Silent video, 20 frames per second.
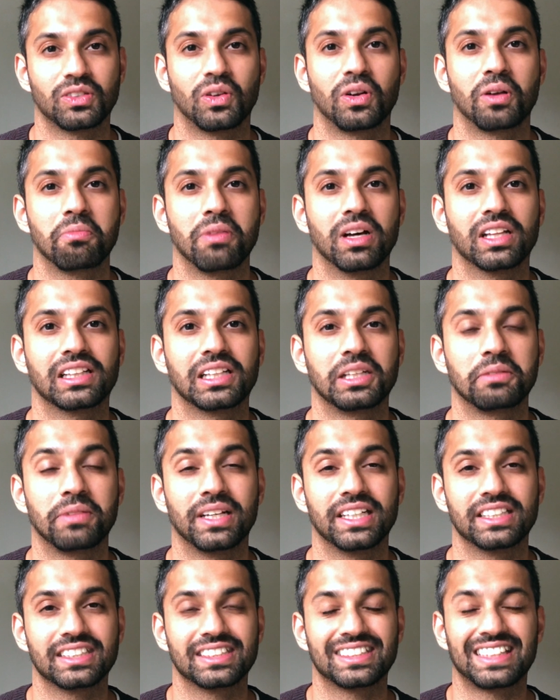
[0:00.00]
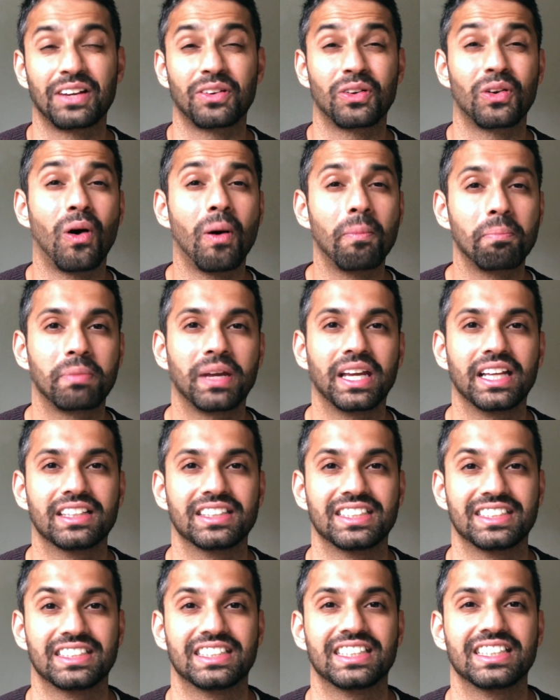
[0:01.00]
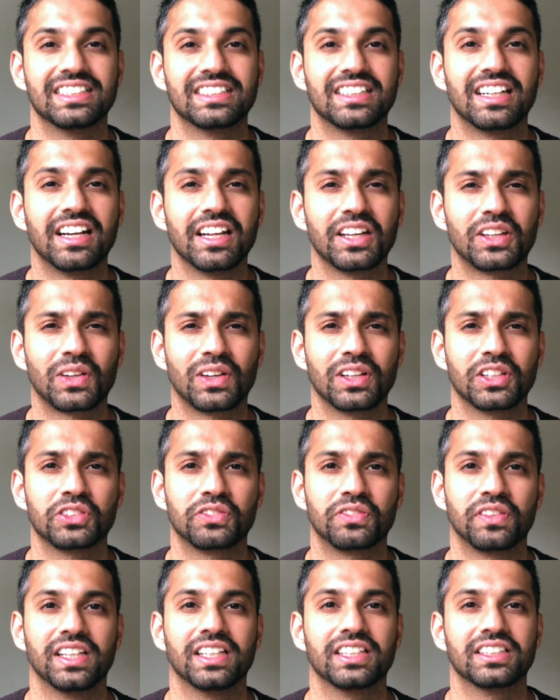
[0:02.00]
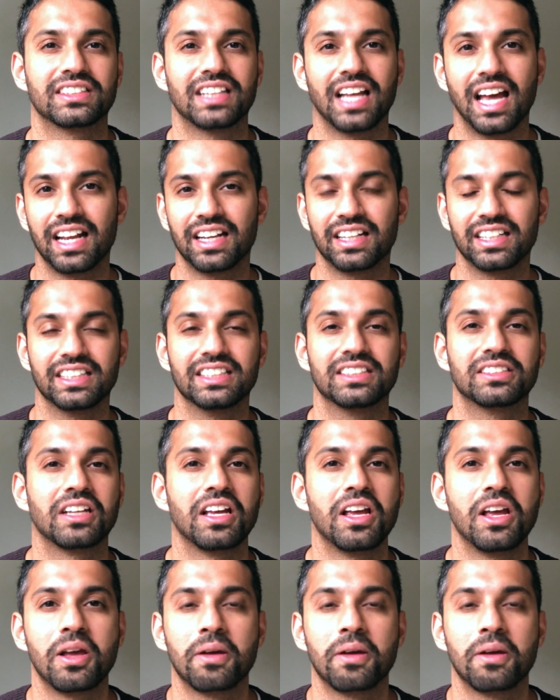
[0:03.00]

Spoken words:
on a monthly basis, and not pay these ridiculous fees that these